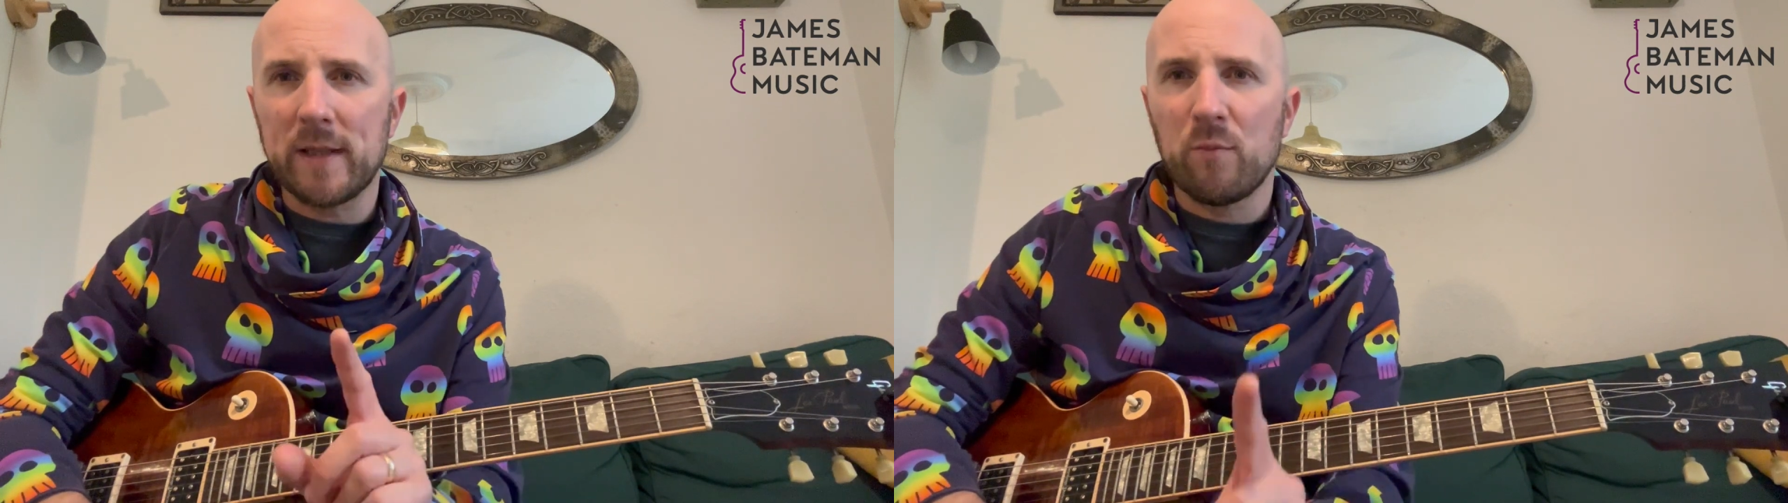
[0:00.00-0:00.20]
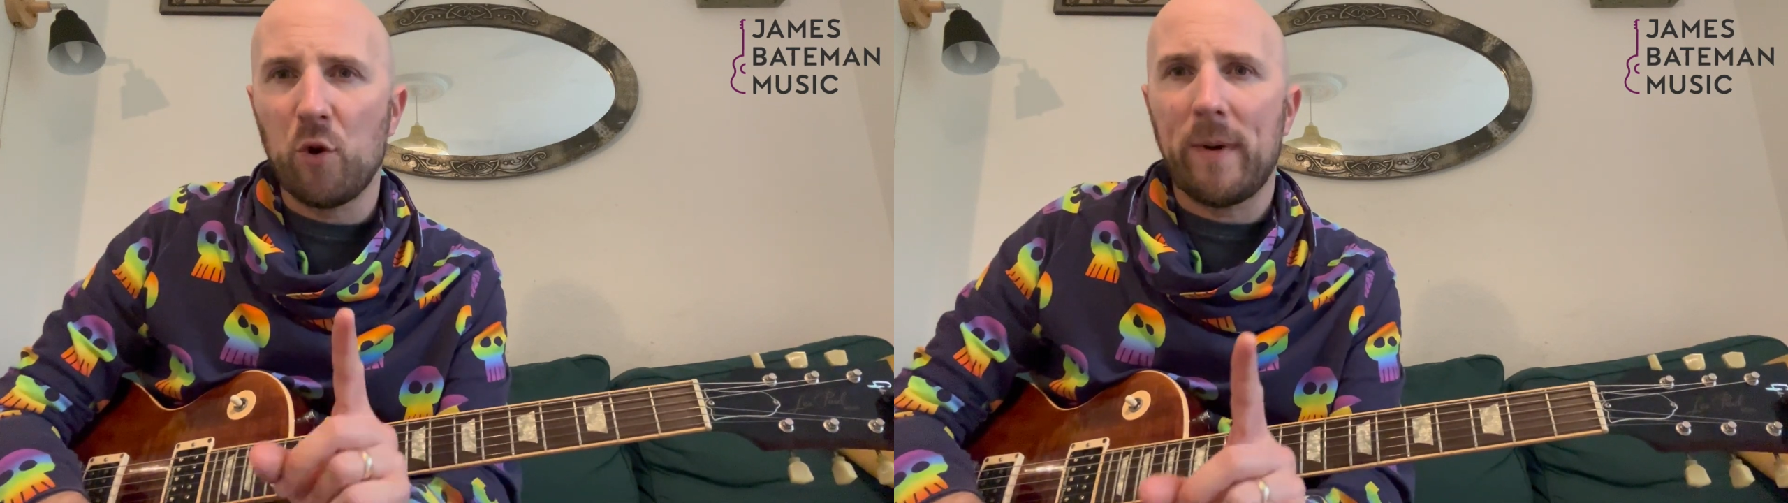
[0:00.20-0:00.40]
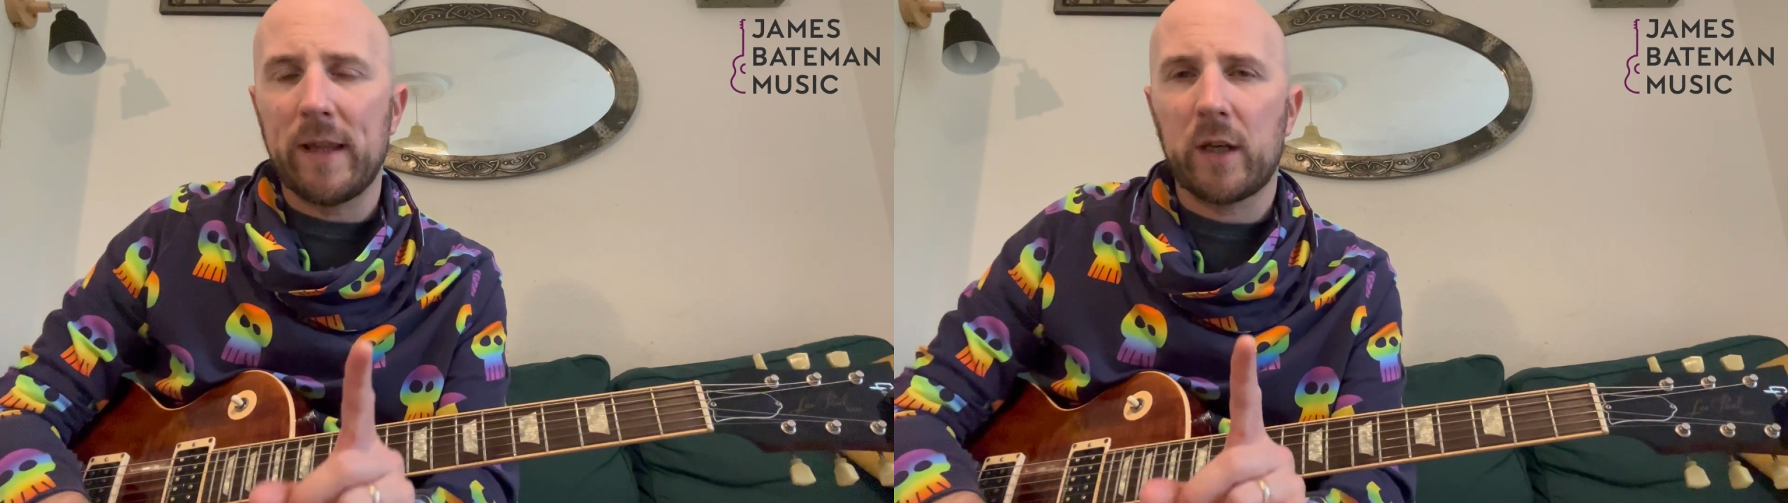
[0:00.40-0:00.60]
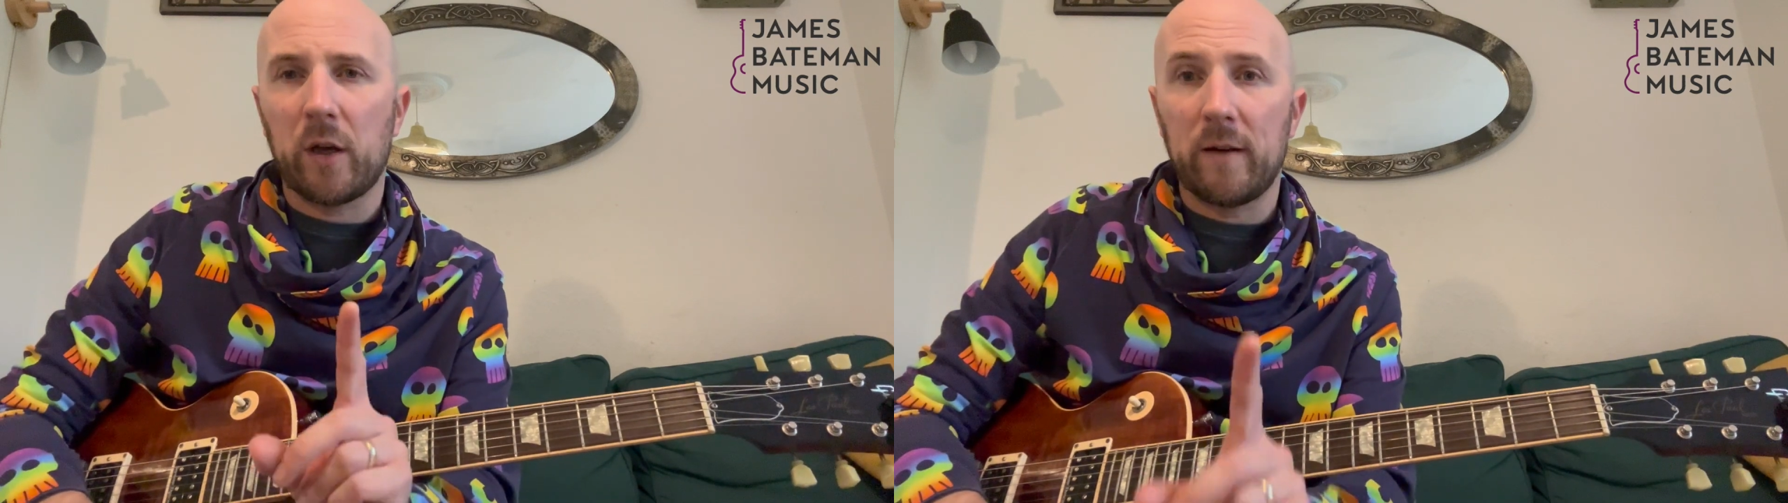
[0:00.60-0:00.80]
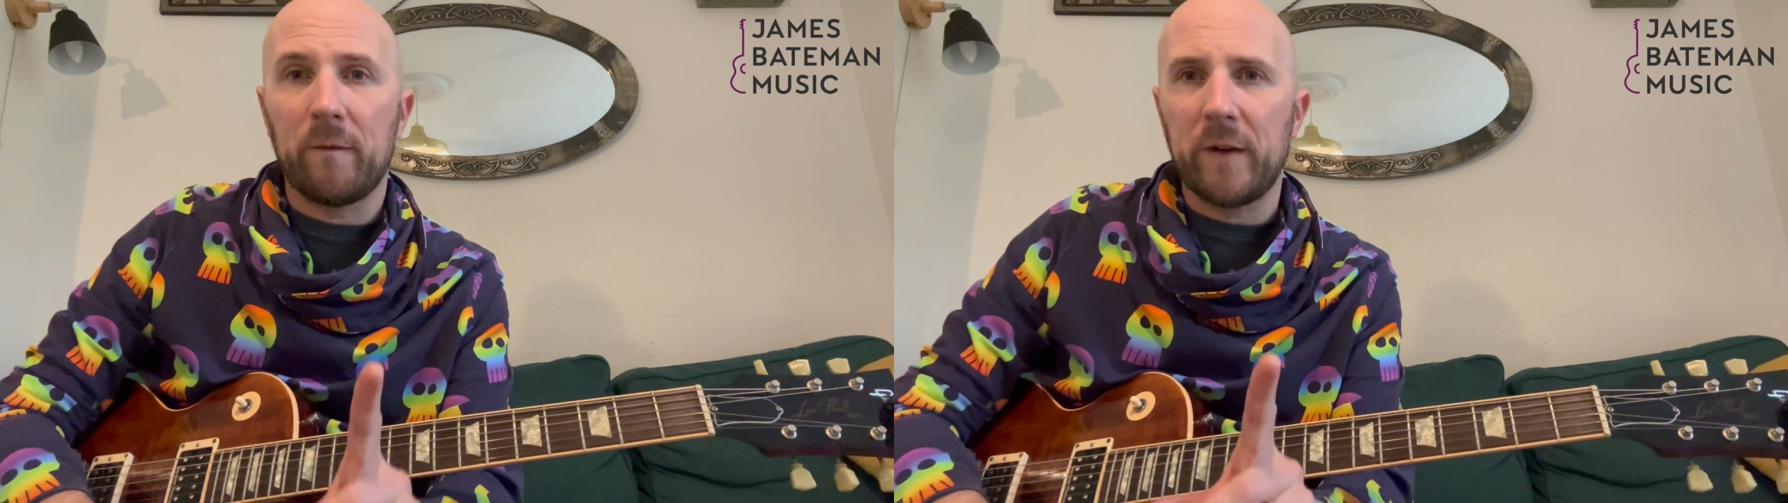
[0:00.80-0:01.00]
It's more about the
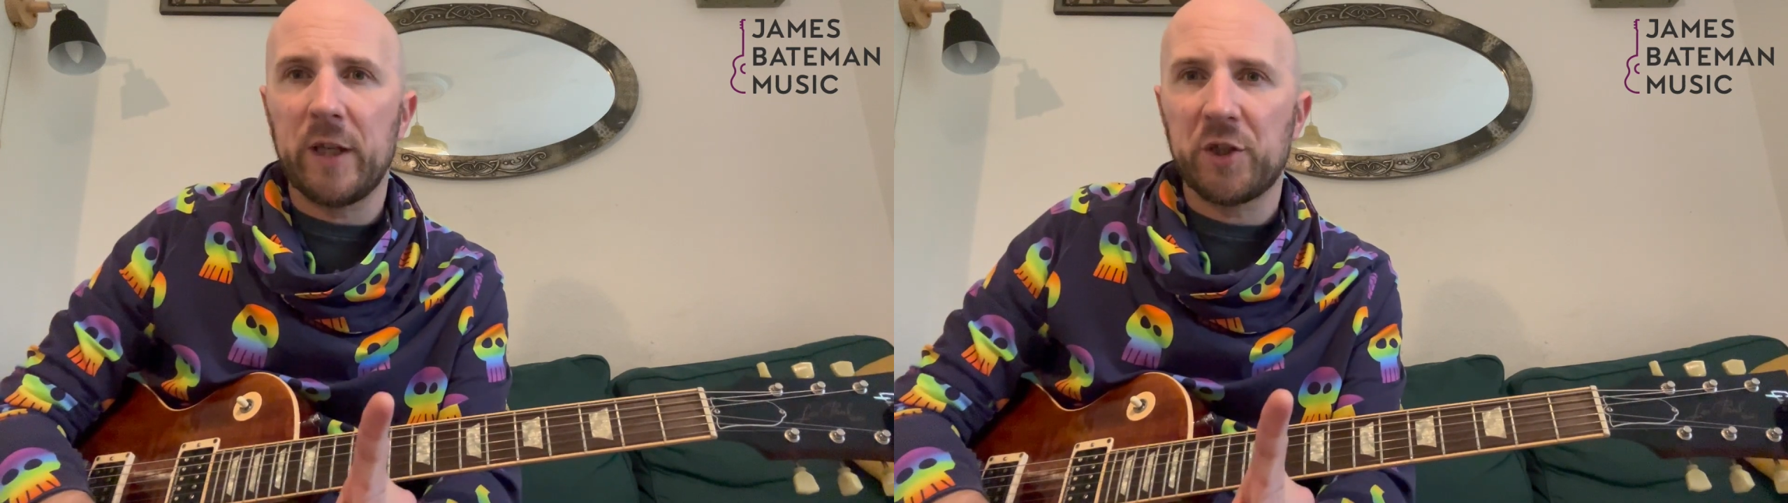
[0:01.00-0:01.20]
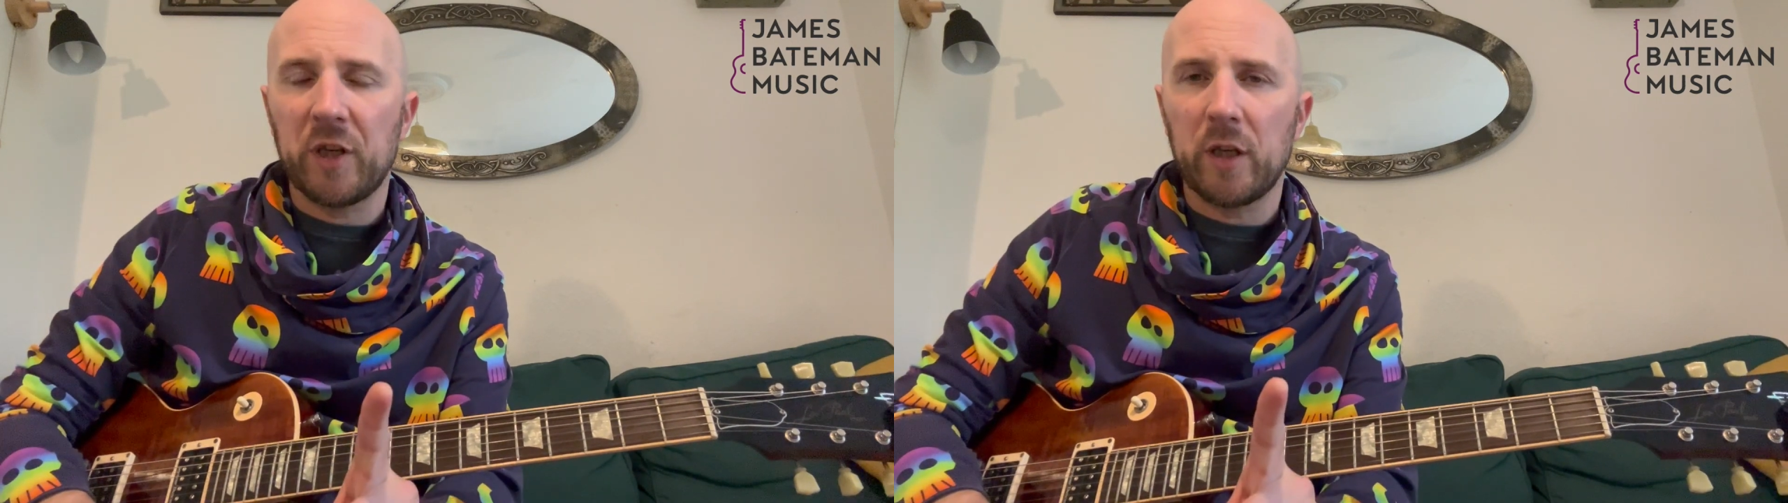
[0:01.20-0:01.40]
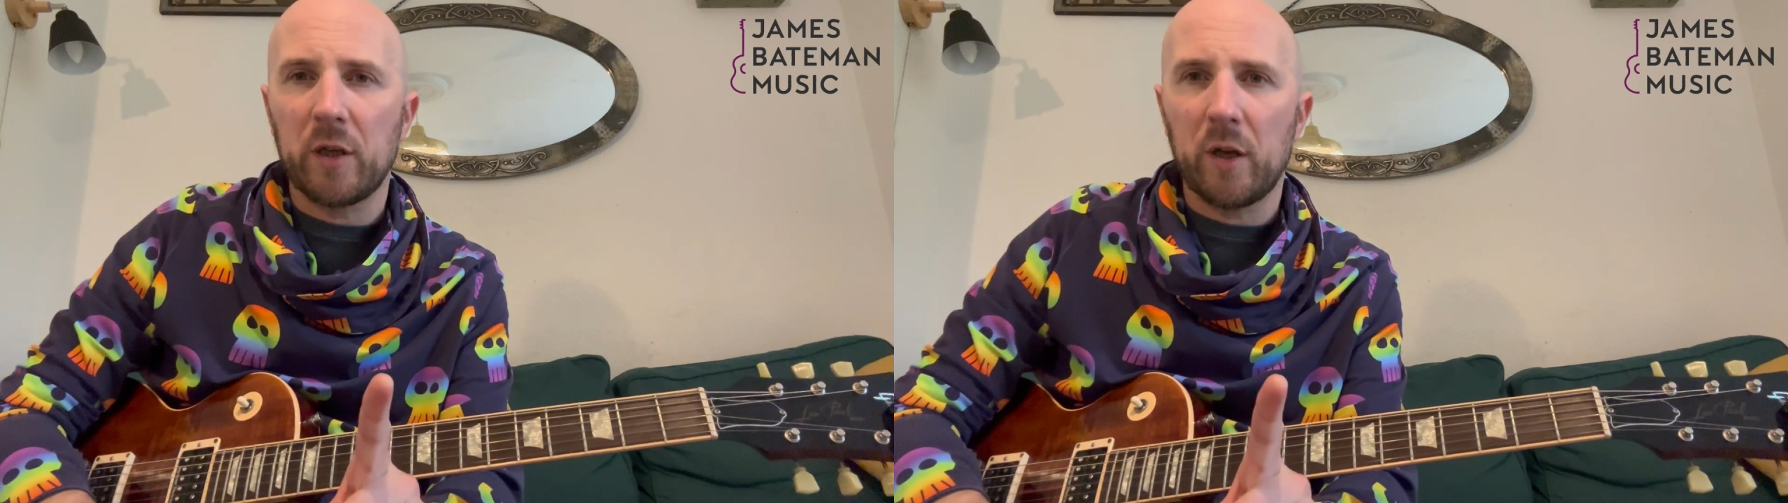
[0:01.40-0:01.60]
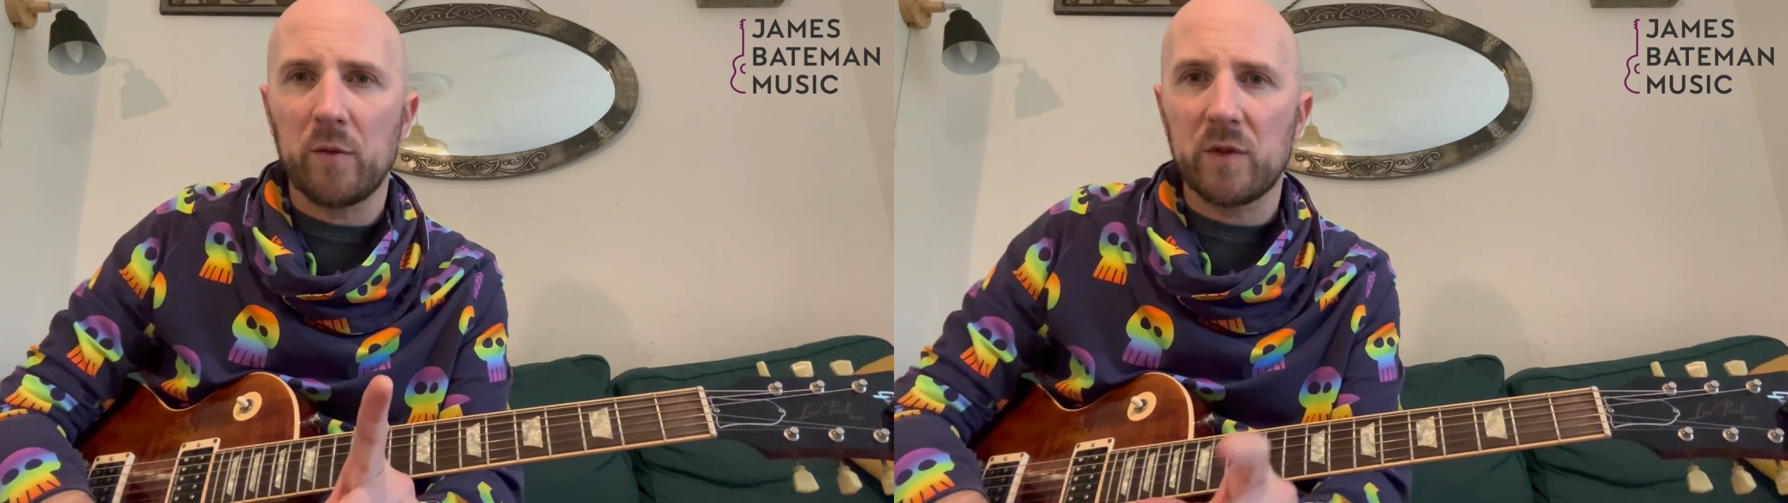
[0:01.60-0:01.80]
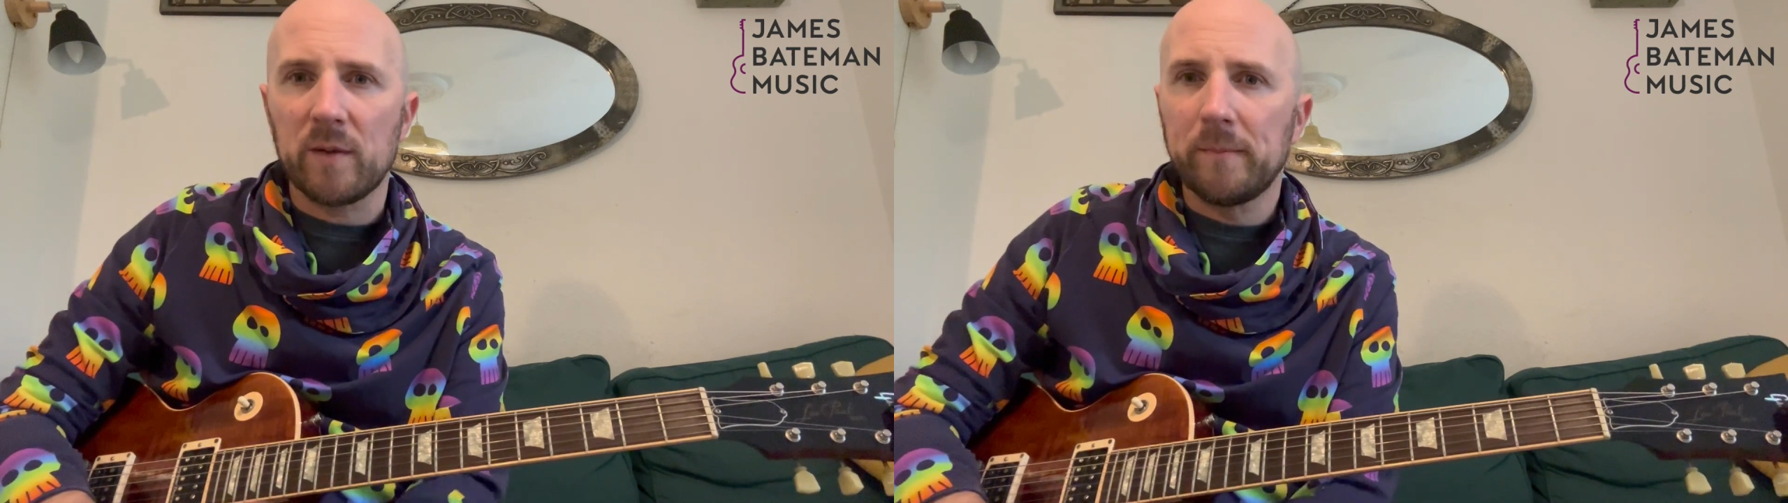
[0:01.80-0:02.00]
kind of finishing
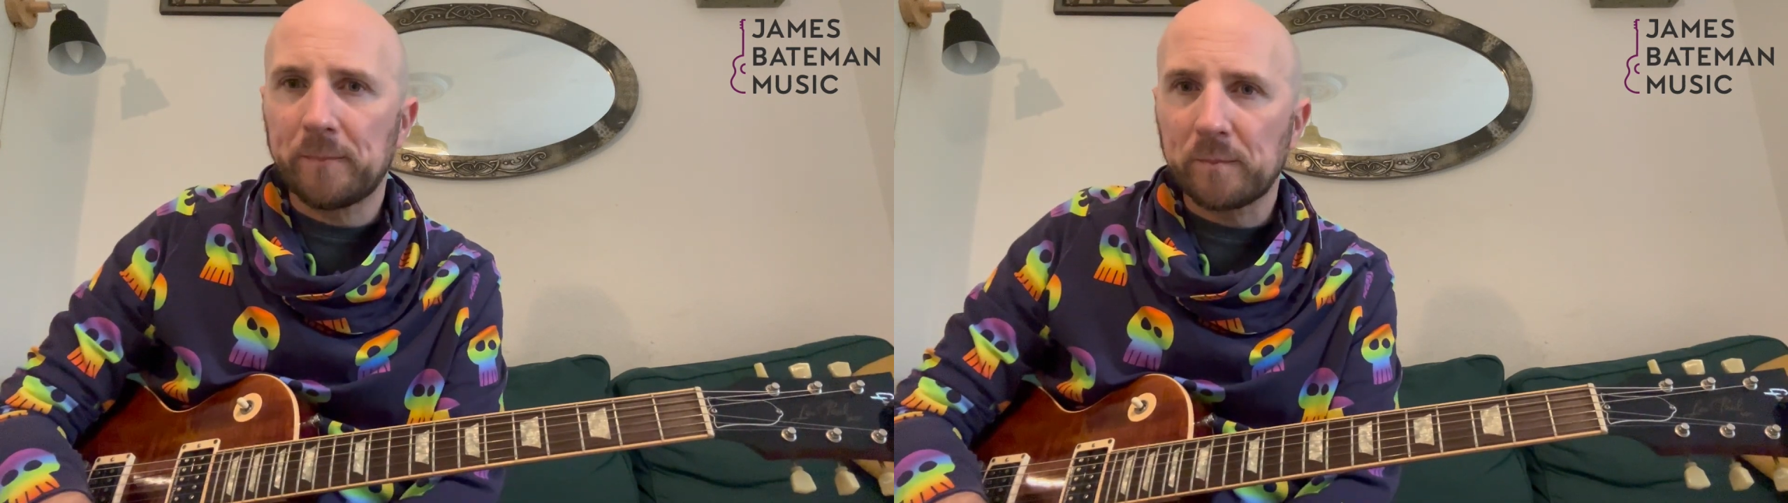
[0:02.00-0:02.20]
notes.